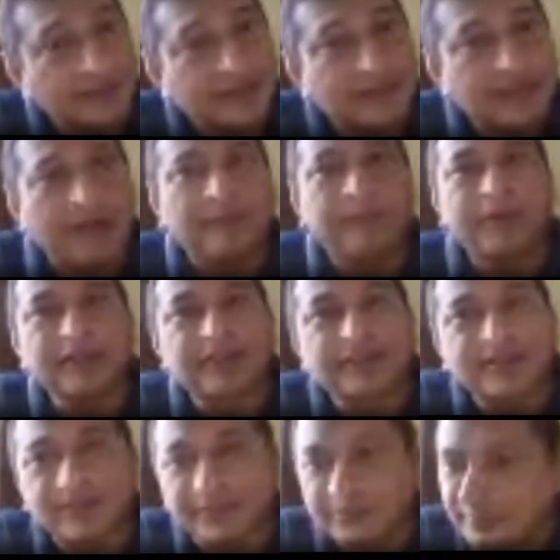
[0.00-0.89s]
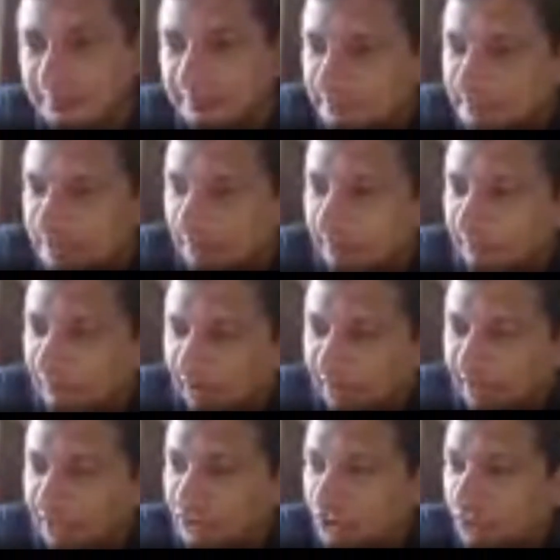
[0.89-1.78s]
Some
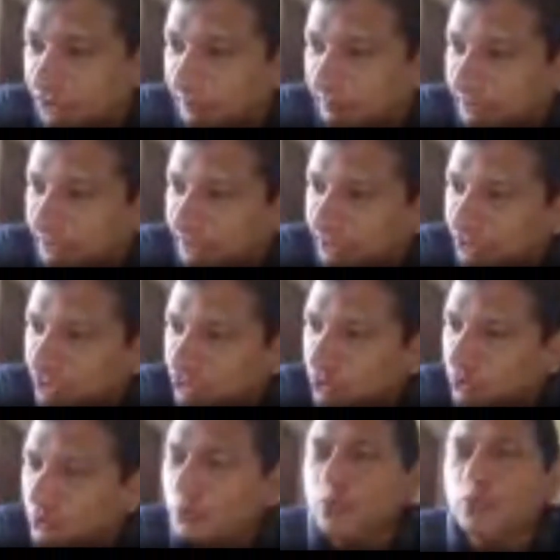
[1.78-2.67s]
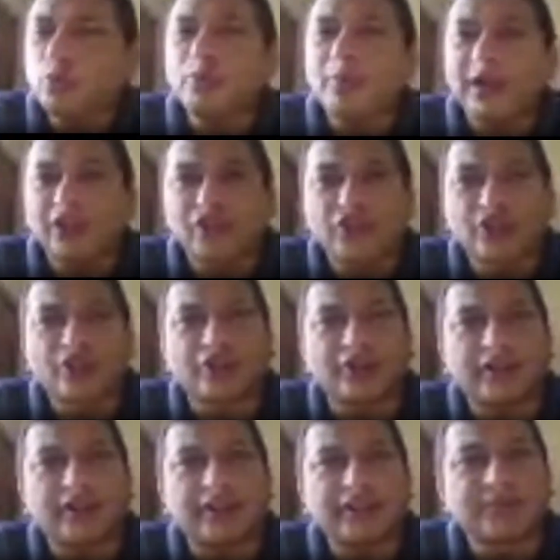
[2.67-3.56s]
financial intermediaries too
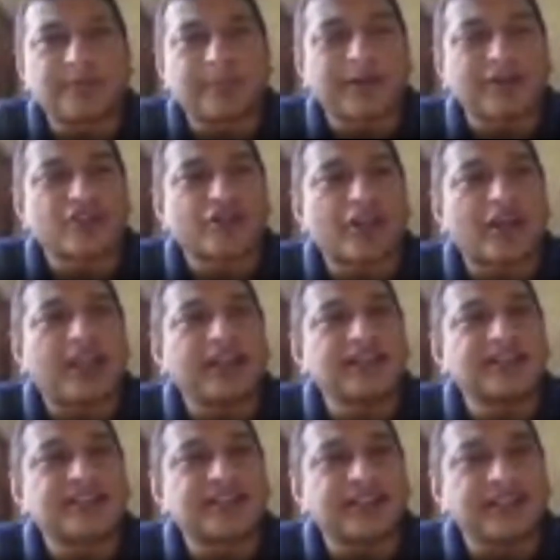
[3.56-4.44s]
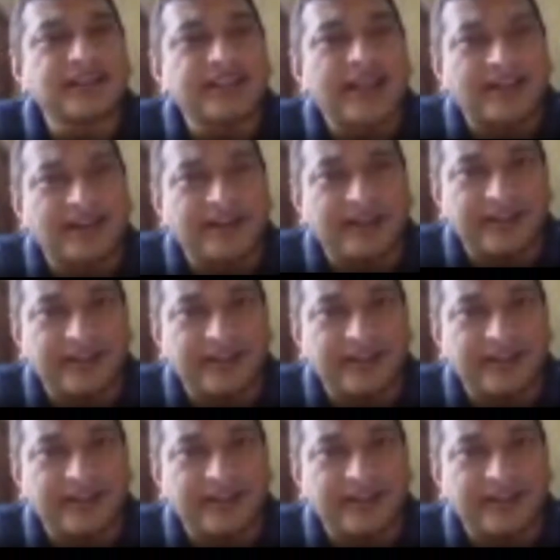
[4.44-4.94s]
much specialized in that